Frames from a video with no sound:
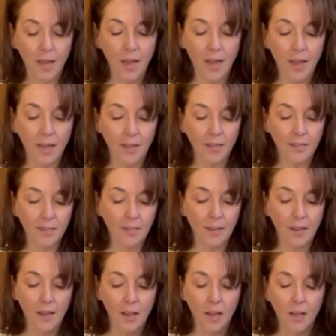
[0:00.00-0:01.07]
And
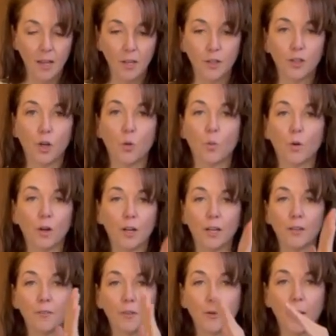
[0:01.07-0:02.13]
don't
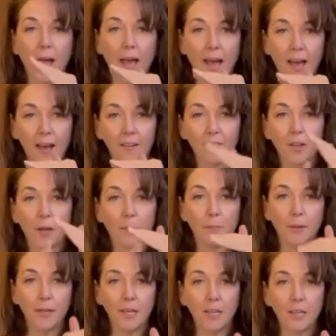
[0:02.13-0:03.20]
worry if you have a
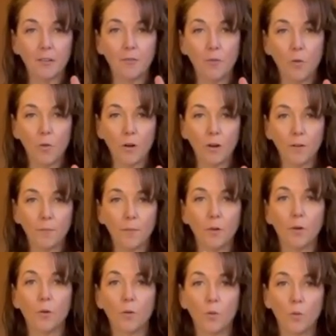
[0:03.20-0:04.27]
peak form,
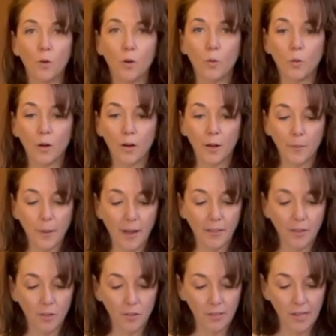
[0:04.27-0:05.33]
we'll worry
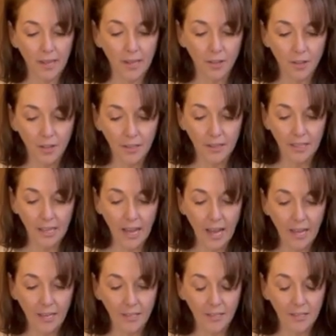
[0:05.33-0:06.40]
about those later at the
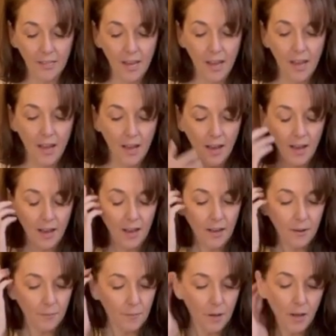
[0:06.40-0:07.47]
end.
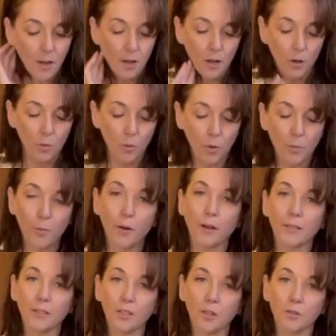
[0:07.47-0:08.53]
Um, we'll
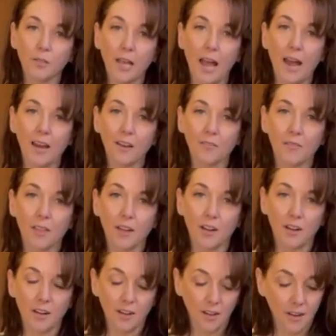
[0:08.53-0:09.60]
press those out of
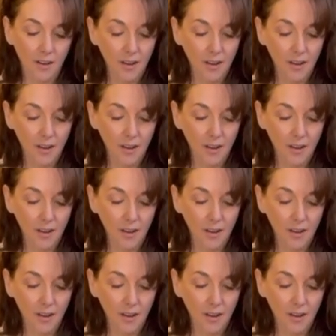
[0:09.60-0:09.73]
there.